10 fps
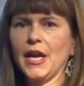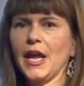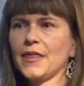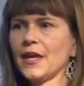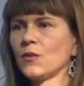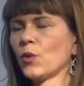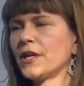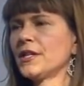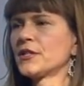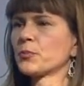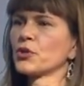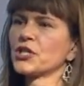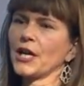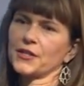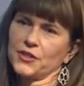and then what his
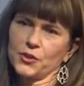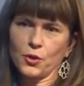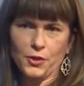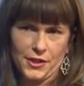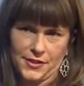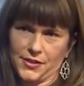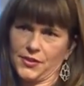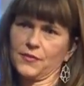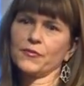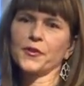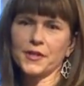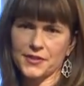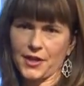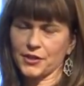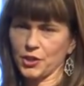projected goal is for
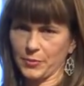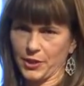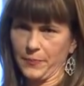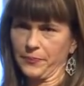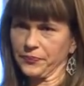this October.